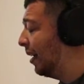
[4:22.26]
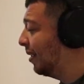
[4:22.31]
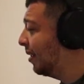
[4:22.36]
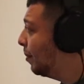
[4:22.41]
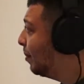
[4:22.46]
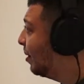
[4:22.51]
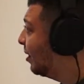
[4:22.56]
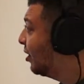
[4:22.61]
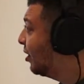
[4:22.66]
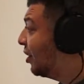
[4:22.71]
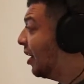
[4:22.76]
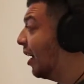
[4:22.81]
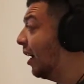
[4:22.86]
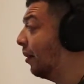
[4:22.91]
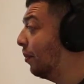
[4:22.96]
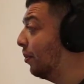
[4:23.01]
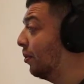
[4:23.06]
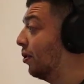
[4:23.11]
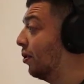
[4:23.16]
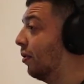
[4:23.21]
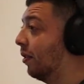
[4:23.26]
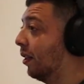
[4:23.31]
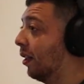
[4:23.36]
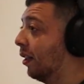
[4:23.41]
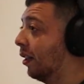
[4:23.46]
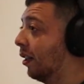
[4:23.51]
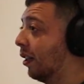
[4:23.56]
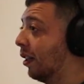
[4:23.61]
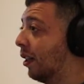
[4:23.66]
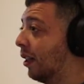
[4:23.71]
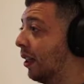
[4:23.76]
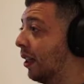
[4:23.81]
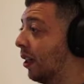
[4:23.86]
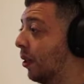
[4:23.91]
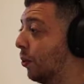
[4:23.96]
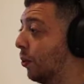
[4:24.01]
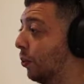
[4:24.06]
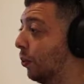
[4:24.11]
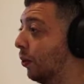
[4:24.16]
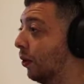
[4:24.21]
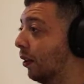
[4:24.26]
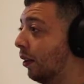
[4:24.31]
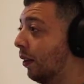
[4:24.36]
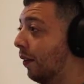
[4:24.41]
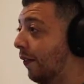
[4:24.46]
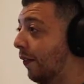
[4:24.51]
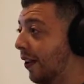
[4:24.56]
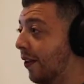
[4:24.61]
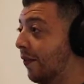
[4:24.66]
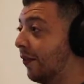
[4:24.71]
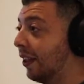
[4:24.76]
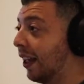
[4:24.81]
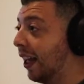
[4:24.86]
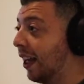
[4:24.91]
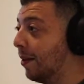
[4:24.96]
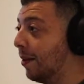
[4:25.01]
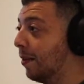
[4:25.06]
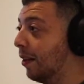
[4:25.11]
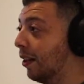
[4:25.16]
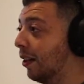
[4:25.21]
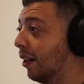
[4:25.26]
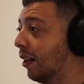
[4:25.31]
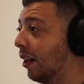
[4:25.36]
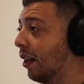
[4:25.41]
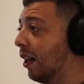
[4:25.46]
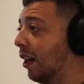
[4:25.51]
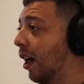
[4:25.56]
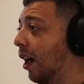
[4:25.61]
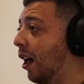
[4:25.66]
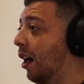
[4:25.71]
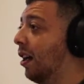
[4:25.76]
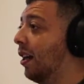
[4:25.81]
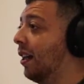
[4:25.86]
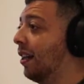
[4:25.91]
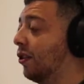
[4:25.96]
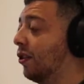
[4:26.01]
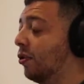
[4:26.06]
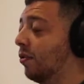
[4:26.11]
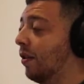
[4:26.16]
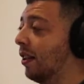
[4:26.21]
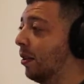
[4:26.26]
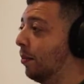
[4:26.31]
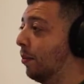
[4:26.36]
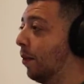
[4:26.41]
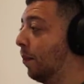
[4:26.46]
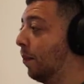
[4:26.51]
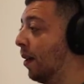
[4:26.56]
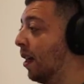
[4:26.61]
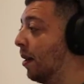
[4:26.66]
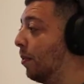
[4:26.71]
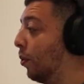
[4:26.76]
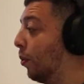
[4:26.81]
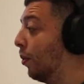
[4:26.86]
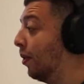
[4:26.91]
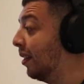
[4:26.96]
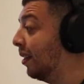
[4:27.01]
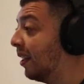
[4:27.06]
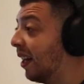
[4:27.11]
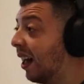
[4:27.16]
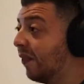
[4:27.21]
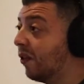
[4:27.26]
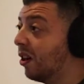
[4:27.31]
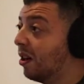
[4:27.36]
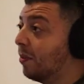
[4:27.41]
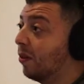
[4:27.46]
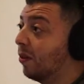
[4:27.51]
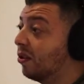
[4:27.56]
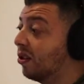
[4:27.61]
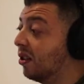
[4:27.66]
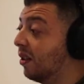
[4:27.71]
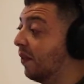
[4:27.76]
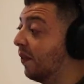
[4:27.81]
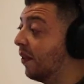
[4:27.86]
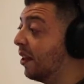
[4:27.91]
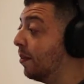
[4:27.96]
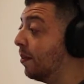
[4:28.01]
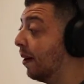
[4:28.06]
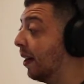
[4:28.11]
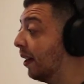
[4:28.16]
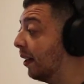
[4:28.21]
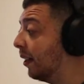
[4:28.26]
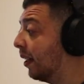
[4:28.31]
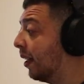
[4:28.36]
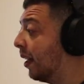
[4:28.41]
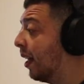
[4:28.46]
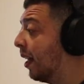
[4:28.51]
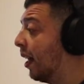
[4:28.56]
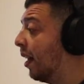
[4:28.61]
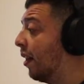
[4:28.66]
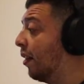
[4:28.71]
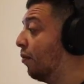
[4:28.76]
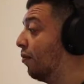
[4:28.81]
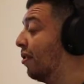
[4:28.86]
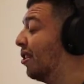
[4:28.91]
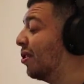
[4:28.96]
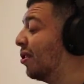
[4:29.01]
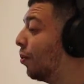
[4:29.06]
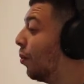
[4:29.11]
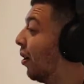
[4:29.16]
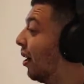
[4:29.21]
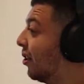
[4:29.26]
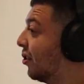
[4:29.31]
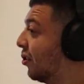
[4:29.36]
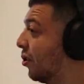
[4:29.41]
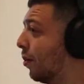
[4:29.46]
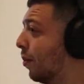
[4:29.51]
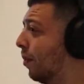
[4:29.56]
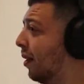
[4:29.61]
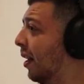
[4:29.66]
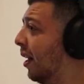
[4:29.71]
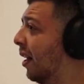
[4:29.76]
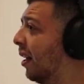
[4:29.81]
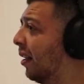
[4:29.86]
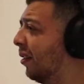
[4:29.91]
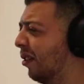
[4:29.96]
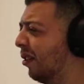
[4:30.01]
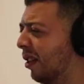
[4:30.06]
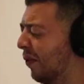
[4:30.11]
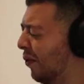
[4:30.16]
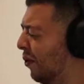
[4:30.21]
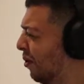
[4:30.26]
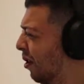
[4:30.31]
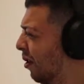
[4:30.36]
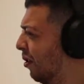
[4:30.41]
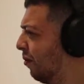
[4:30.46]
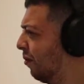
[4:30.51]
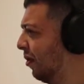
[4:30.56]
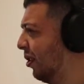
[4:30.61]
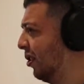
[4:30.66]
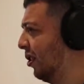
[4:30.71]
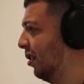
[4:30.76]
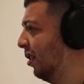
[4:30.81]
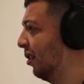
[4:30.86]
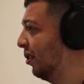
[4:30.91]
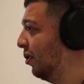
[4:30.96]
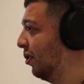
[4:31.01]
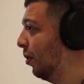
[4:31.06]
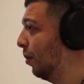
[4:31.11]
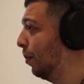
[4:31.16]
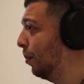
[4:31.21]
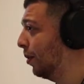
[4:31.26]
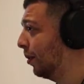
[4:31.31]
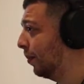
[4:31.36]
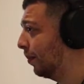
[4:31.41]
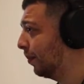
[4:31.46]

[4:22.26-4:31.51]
similar to Jack, was doing the old FIFA gaming, interacting with people, and did have very positive feedback. The reason why I stopped that, I don't know if you know the reason I stopped,